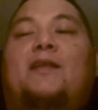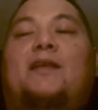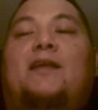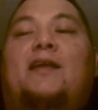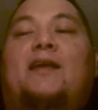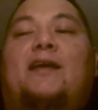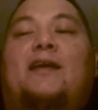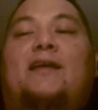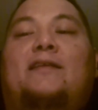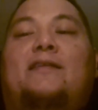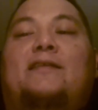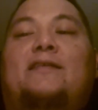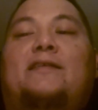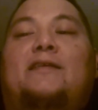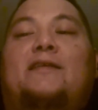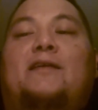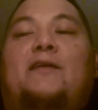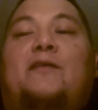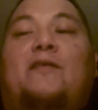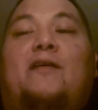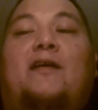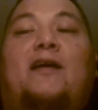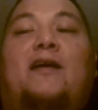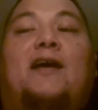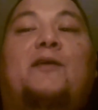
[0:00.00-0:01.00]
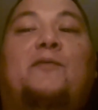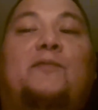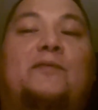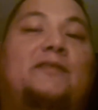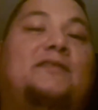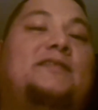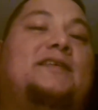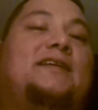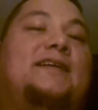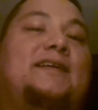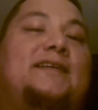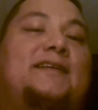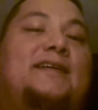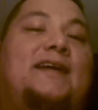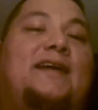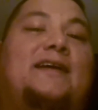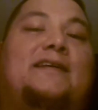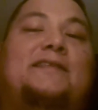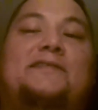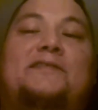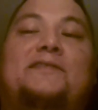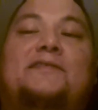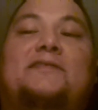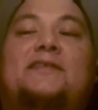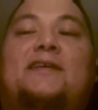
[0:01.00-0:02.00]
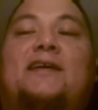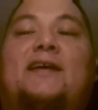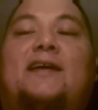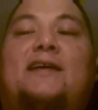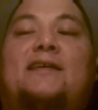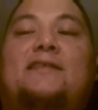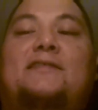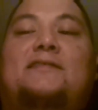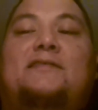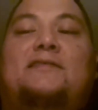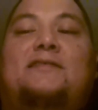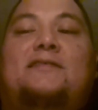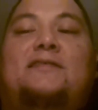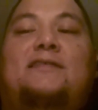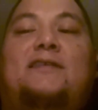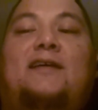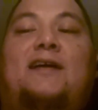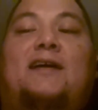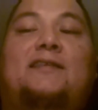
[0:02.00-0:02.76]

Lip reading: And, I will kick cancer's ass.